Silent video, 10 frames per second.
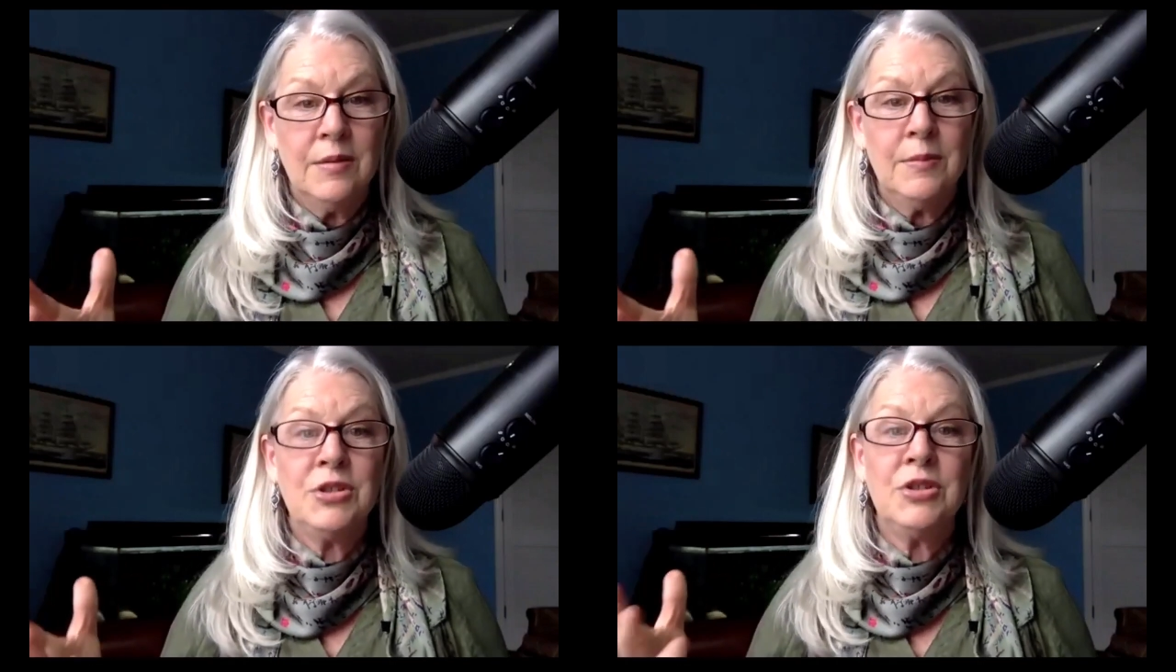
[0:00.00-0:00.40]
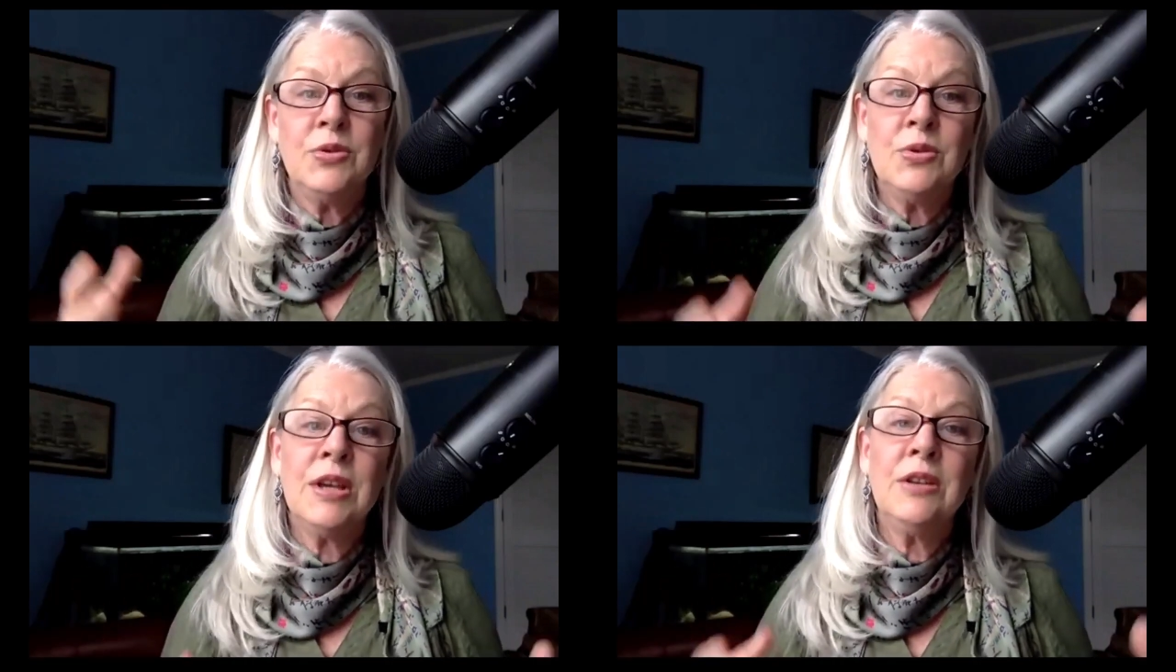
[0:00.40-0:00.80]
But
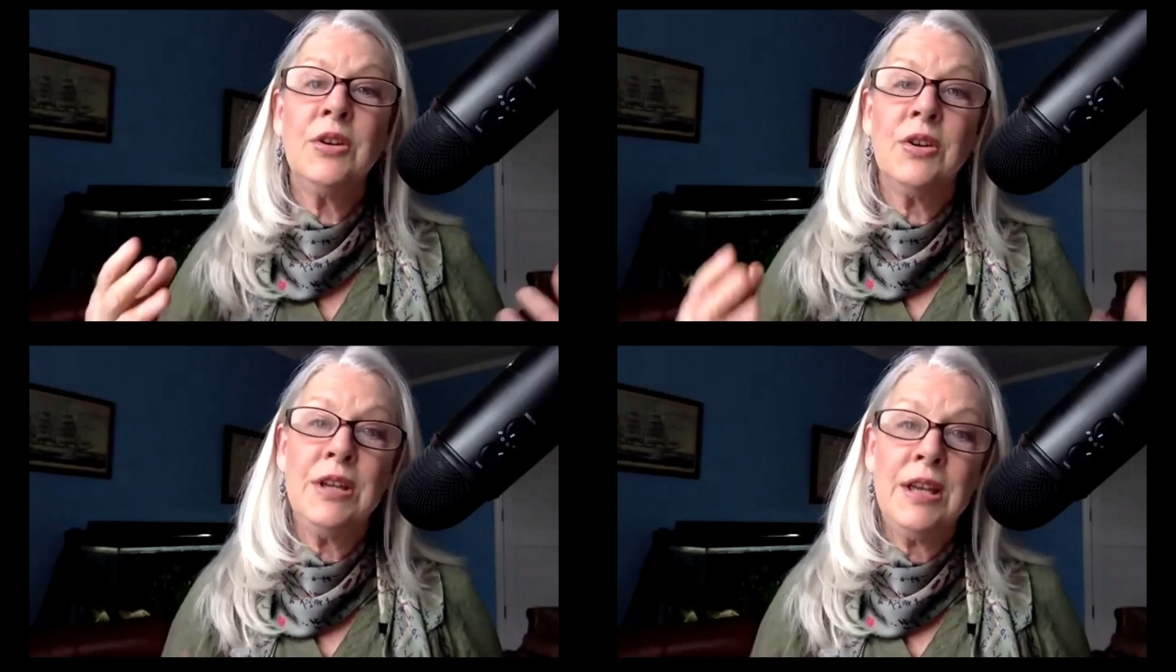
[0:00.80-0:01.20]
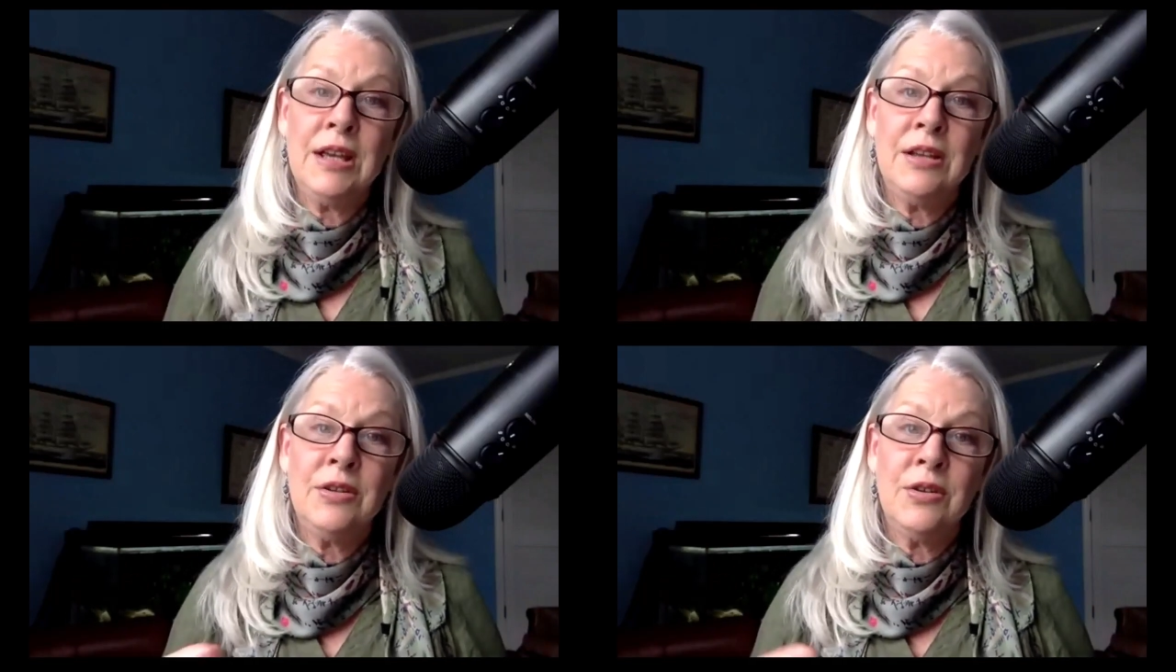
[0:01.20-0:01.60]
you can
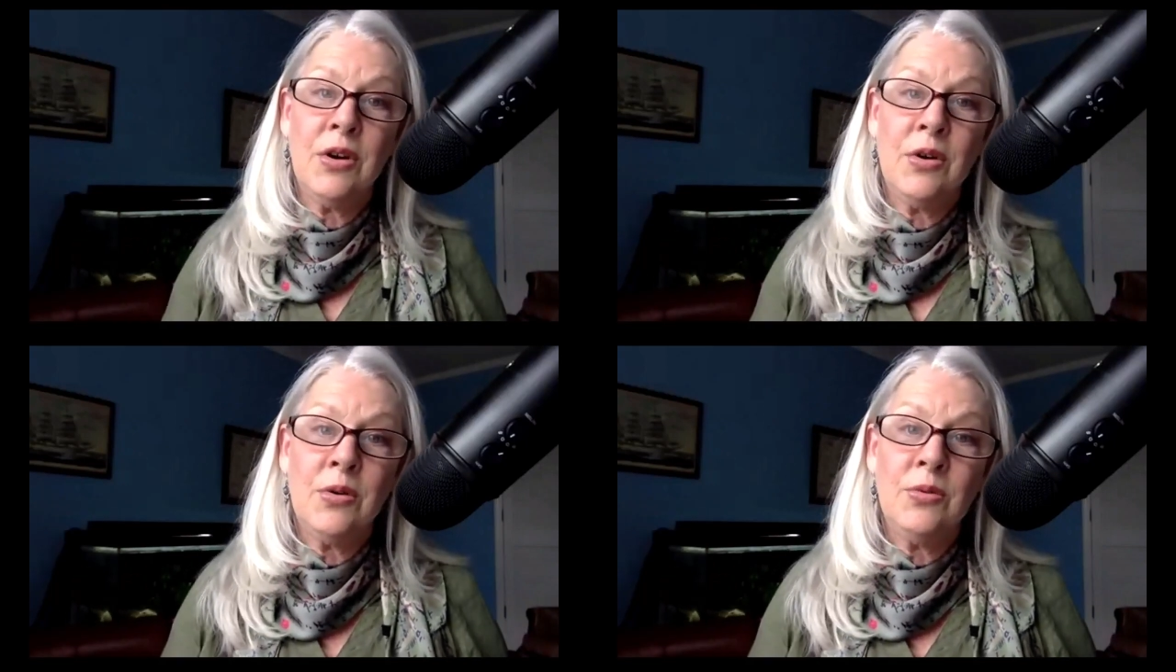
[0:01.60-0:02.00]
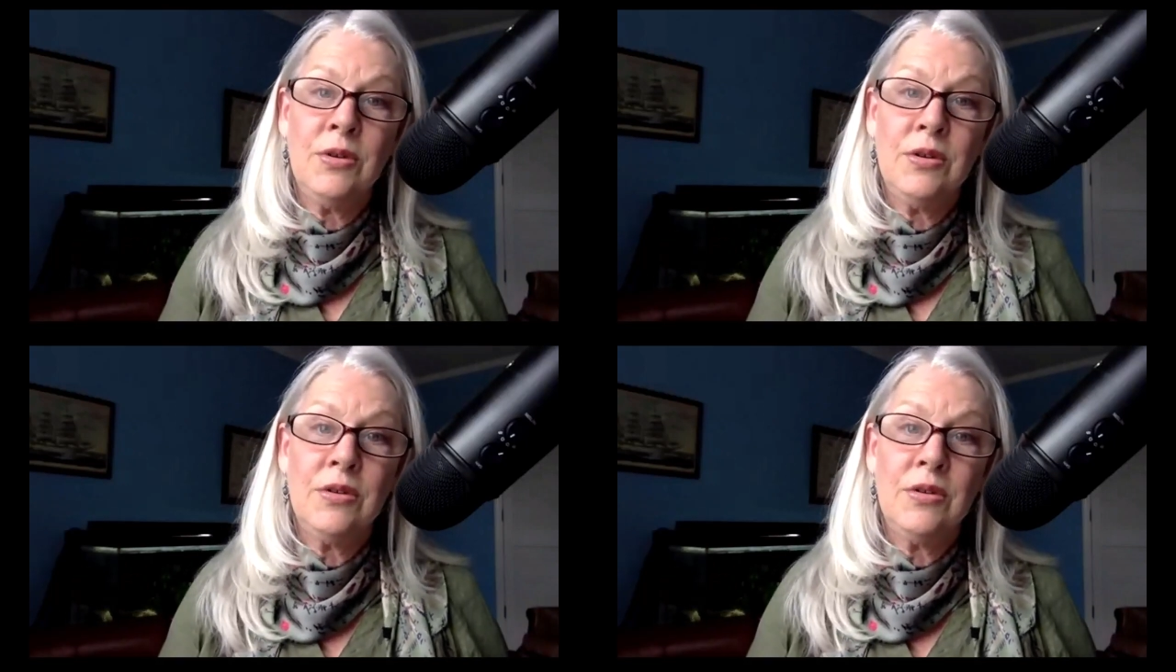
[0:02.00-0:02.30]
create your own